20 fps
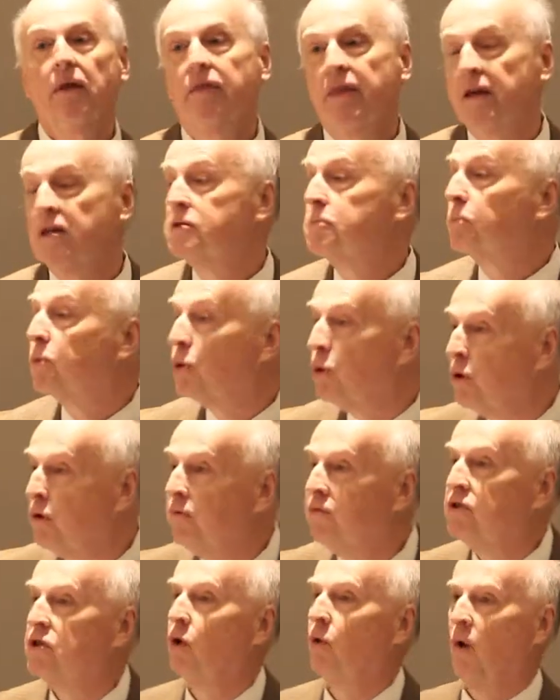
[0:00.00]
that has
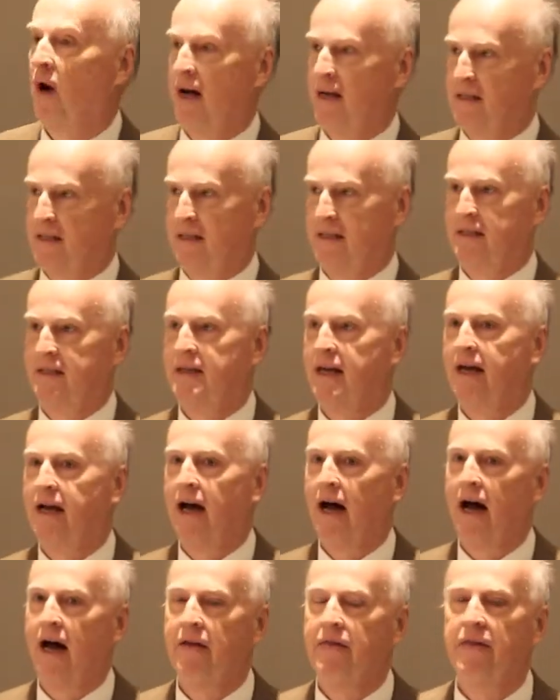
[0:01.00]
proved to us
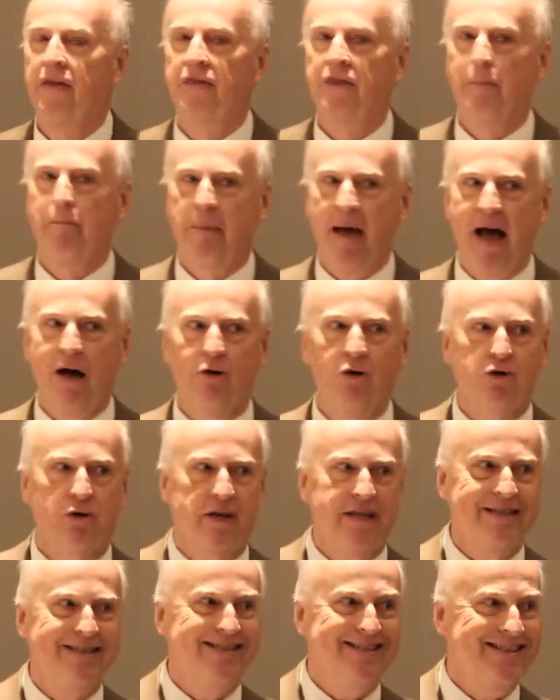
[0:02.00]
that the
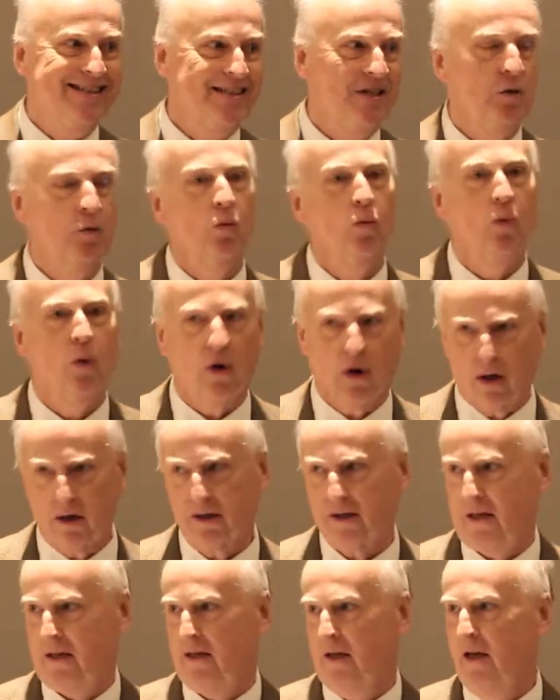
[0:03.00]
boundaries didn't
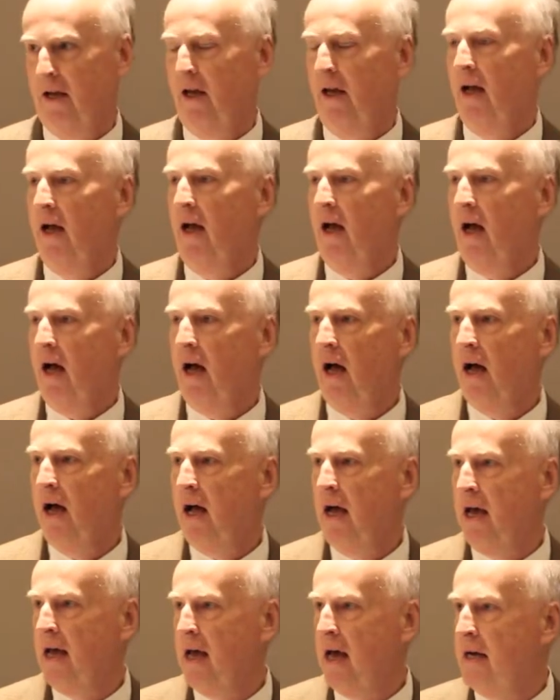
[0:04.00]
work.
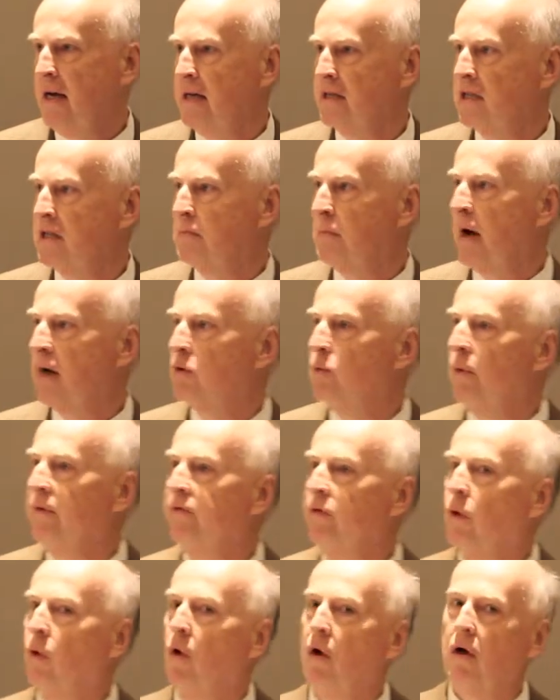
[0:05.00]
And I suspect
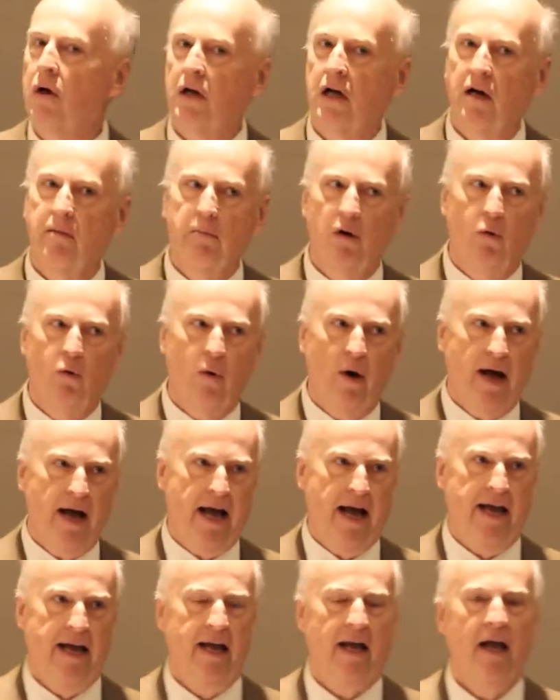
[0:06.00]
we've all come
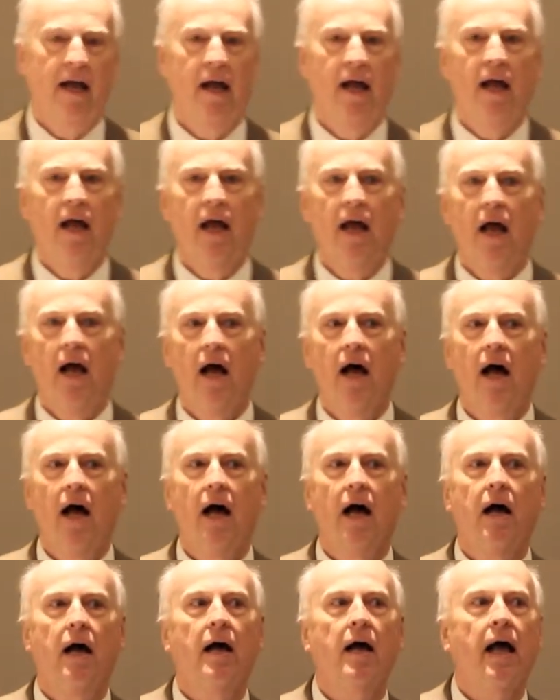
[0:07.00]
away
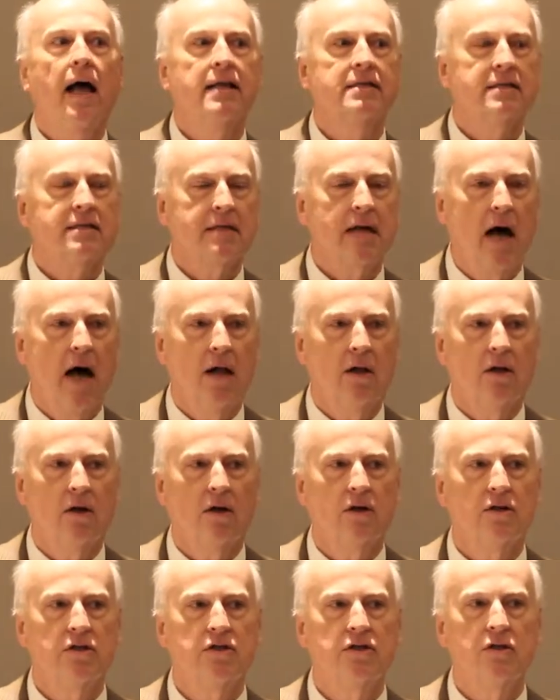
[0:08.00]
as
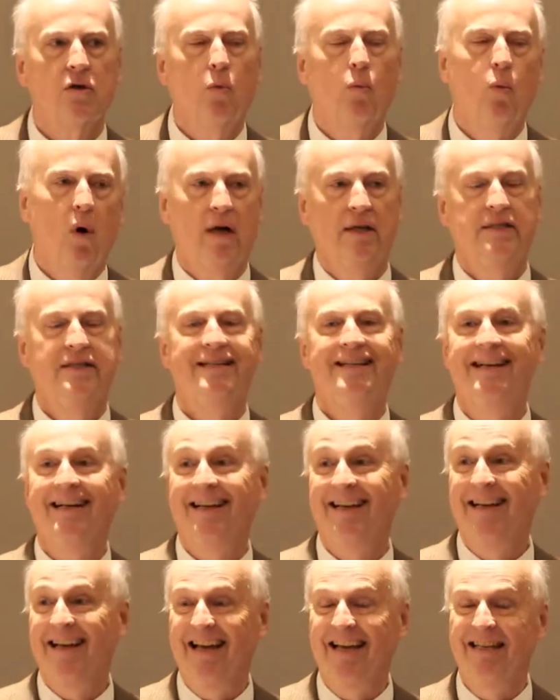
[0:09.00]
scholars
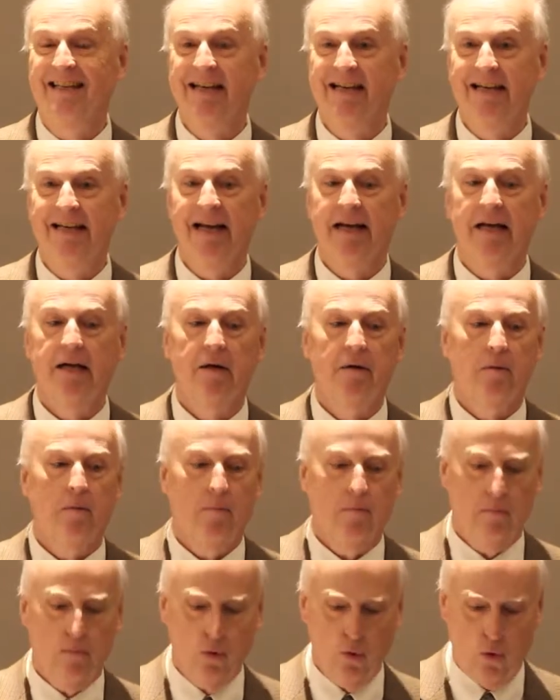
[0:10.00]
wanting and needing
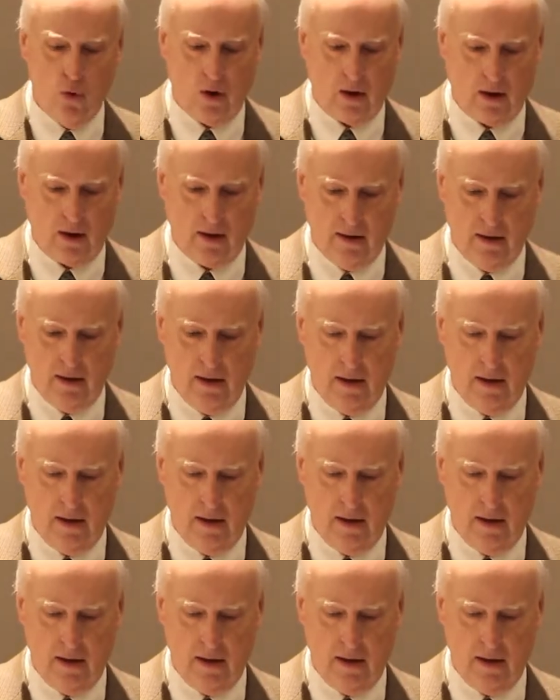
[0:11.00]
more.